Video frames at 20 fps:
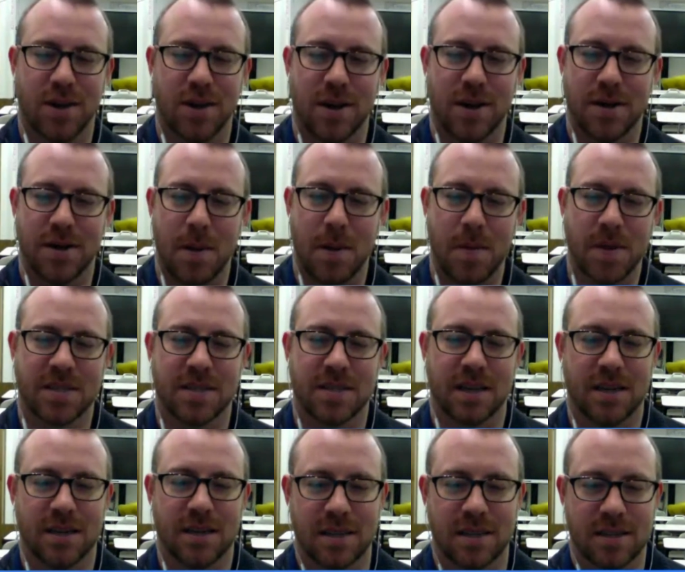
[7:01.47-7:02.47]
I'm
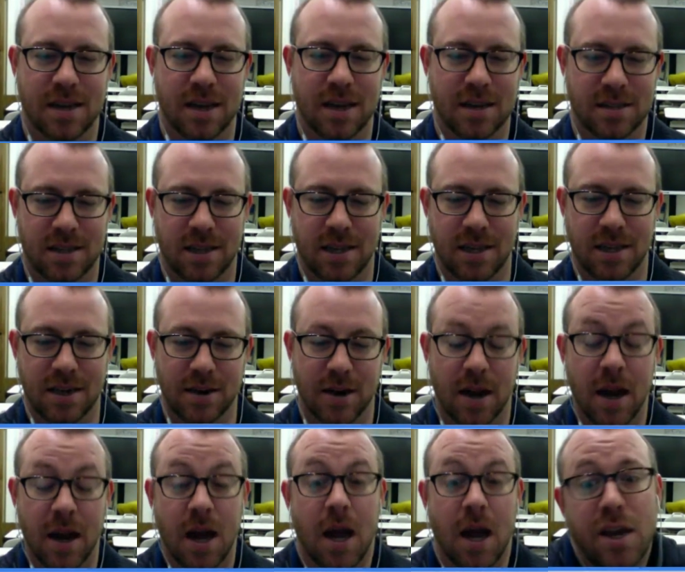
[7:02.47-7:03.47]
excited to talk to you.
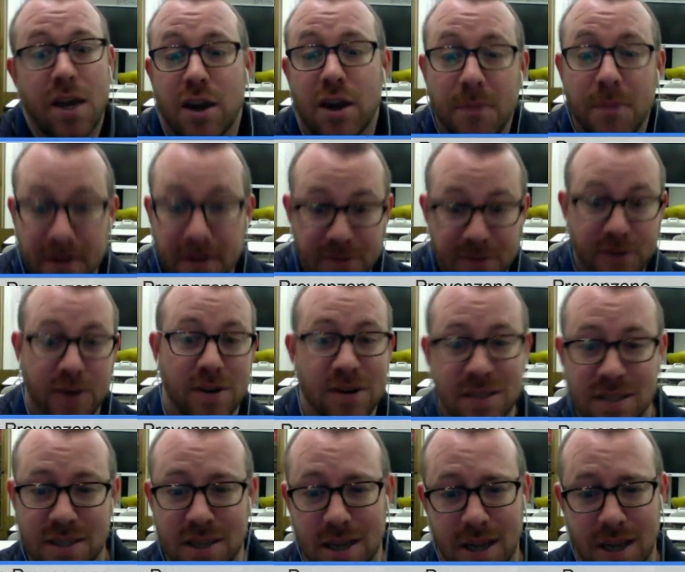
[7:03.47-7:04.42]
You're my first,